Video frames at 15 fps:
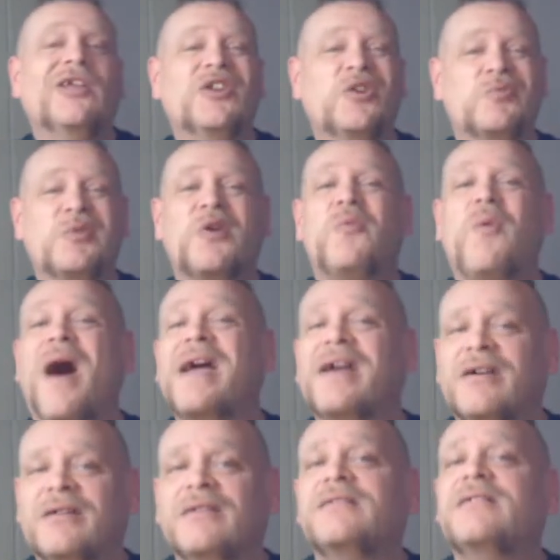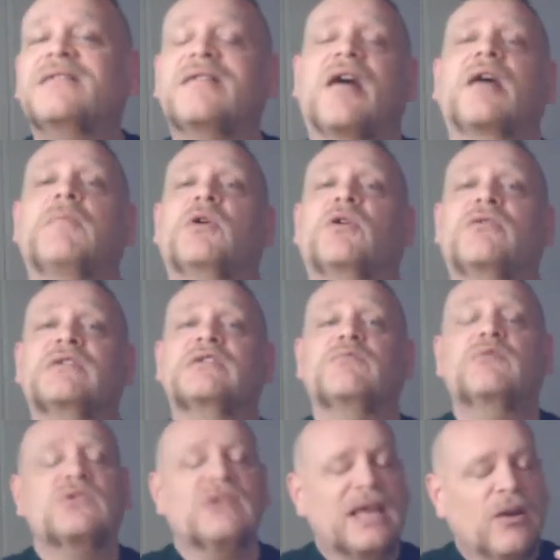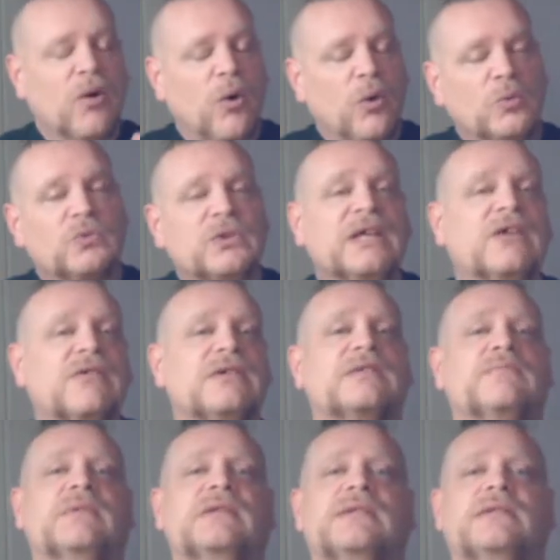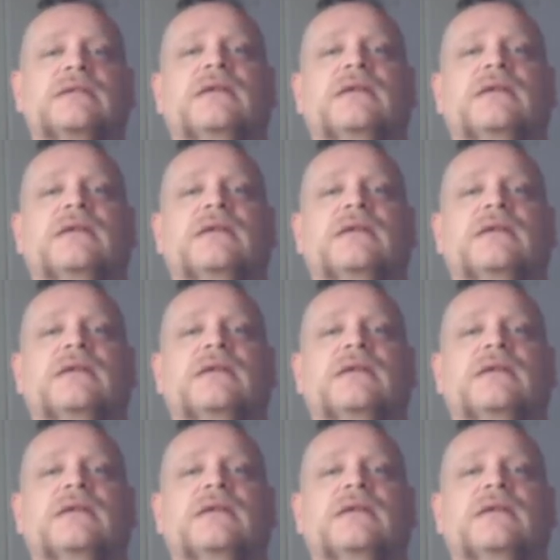you're required to talk about Christmas and only Christmas.